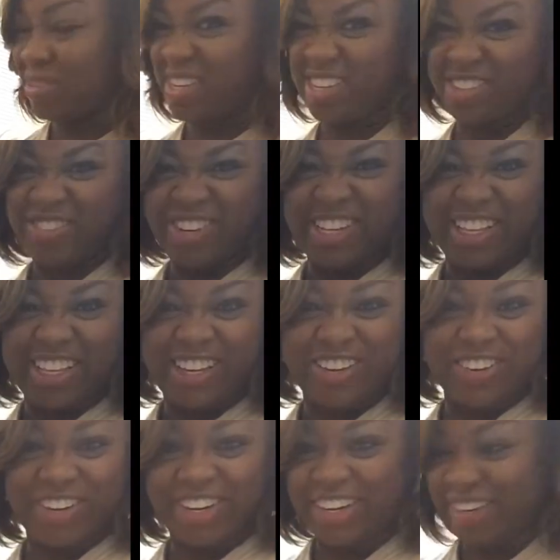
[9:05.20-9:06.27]
It's really
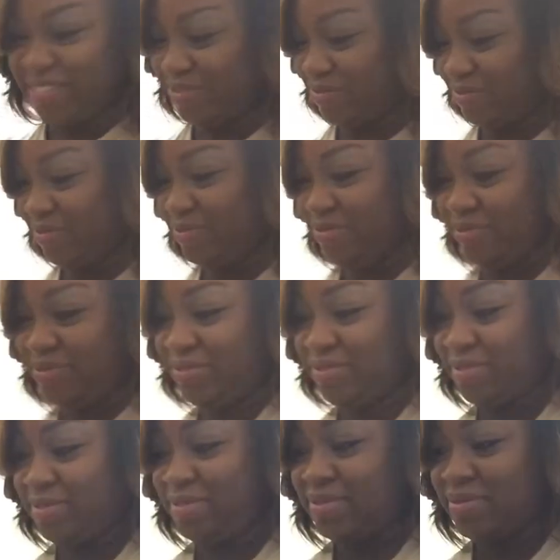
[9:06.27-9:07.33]
green.
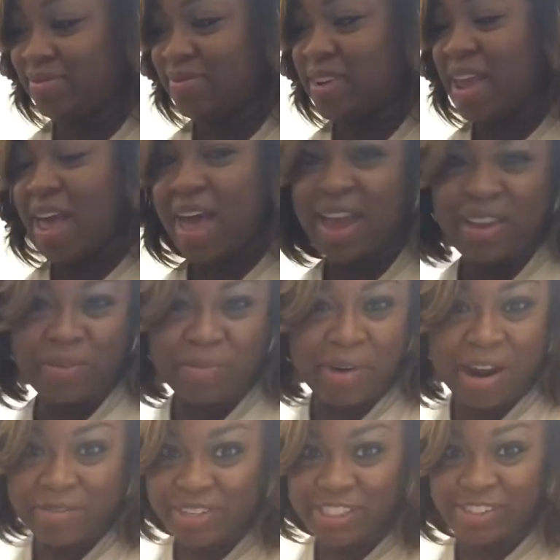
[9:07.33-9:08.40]
I can
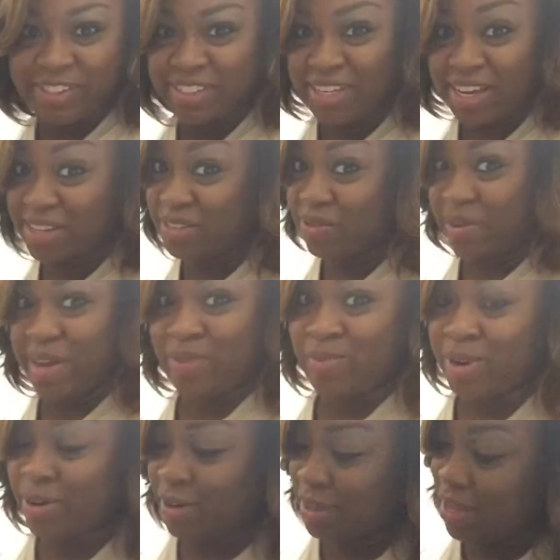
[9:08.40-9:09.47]
promise you it tastes way better